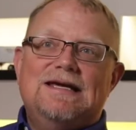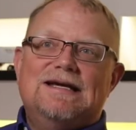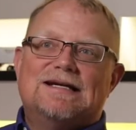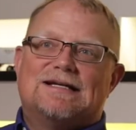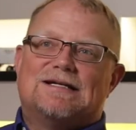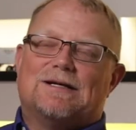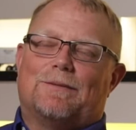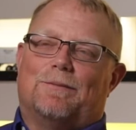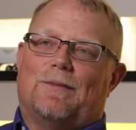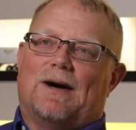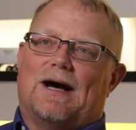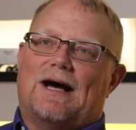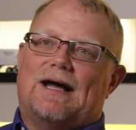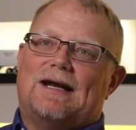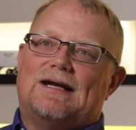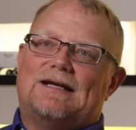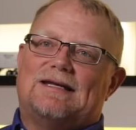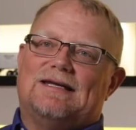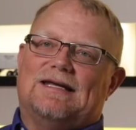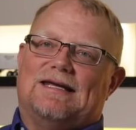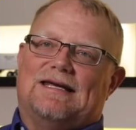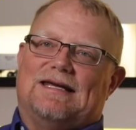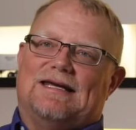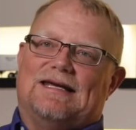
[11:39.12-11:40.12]

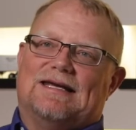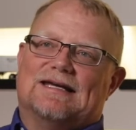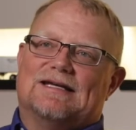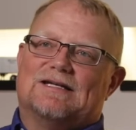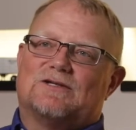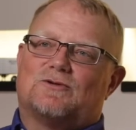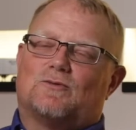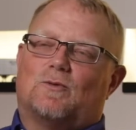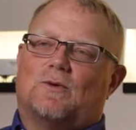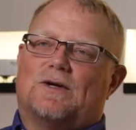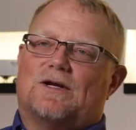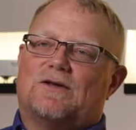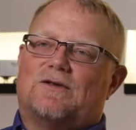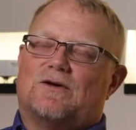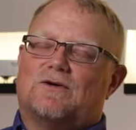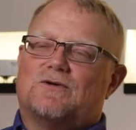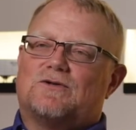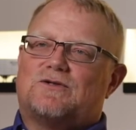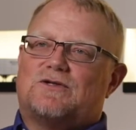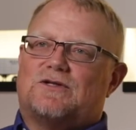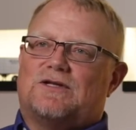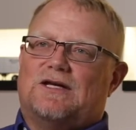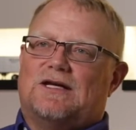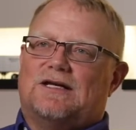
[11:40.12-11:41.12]
Commodity is one of
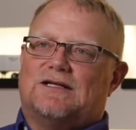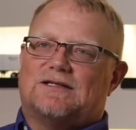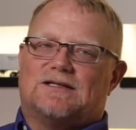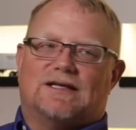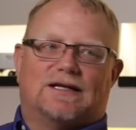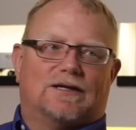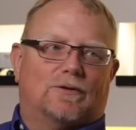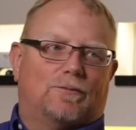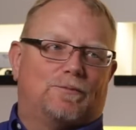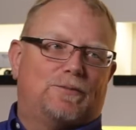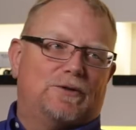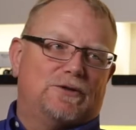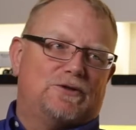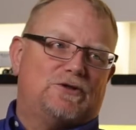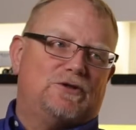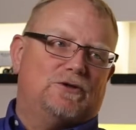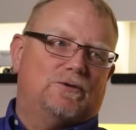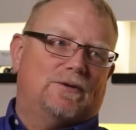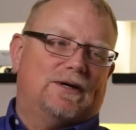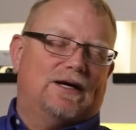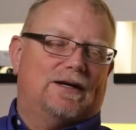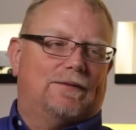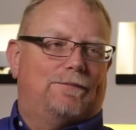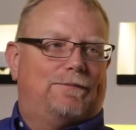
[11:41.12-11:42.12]
those things that'll put
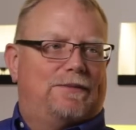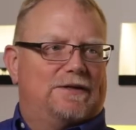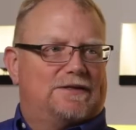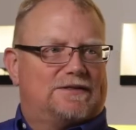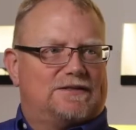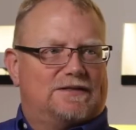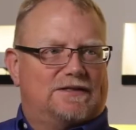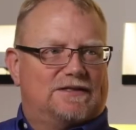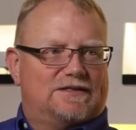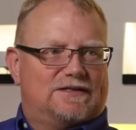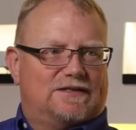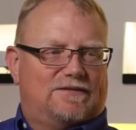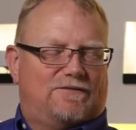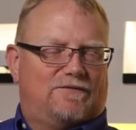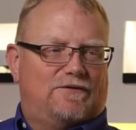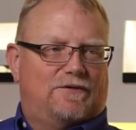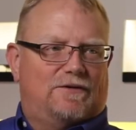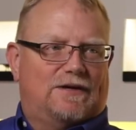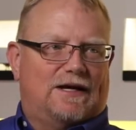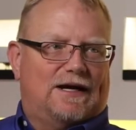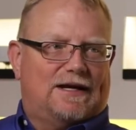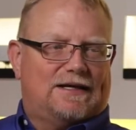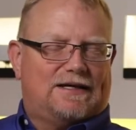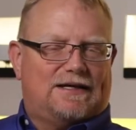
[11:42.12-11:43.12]
you out of business if you're
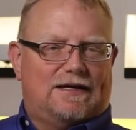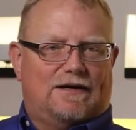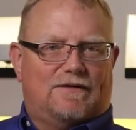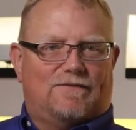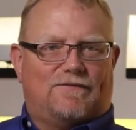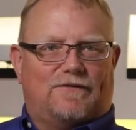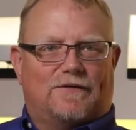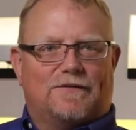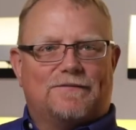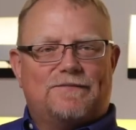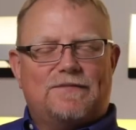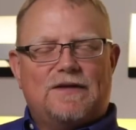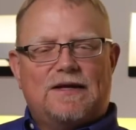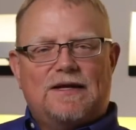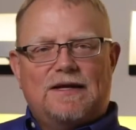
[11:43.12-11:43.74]
not careful.